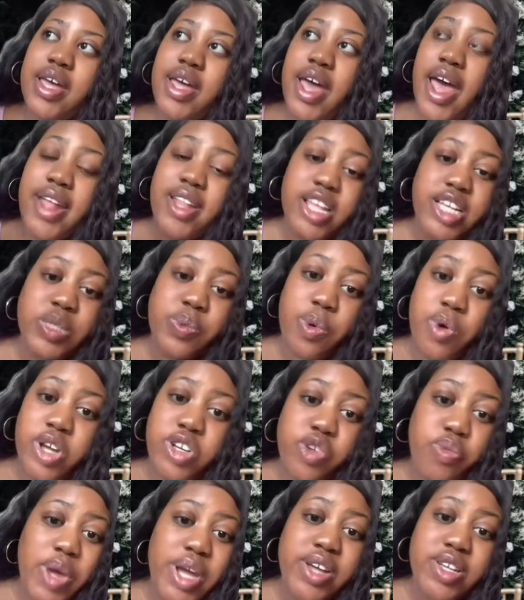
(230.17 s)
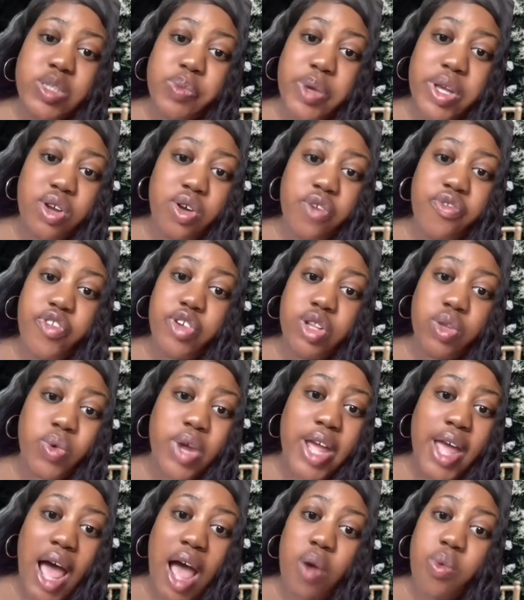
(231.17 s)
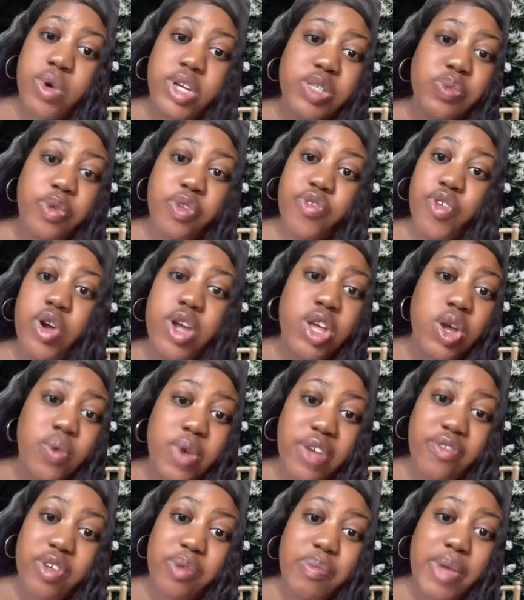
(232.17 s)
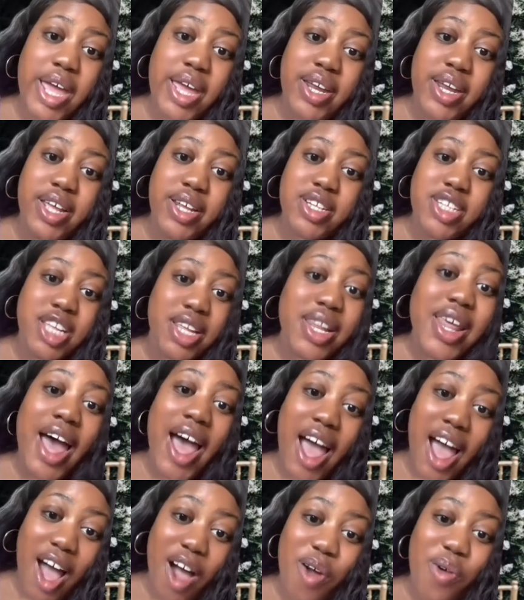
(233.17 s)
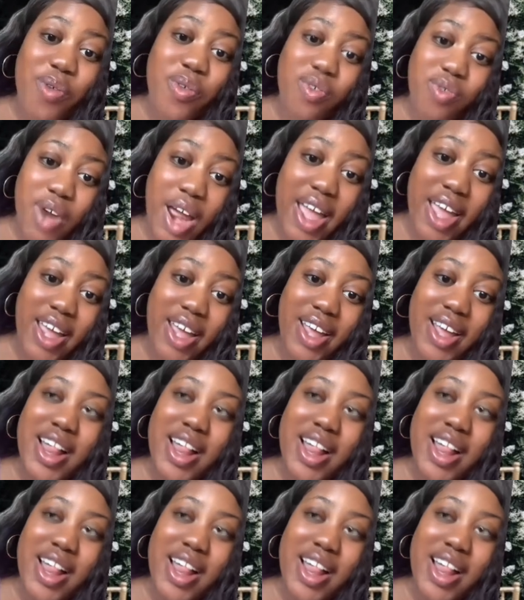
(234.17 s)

At this point, your makeup's been on for 3 hours before you even made it to the aisle, right?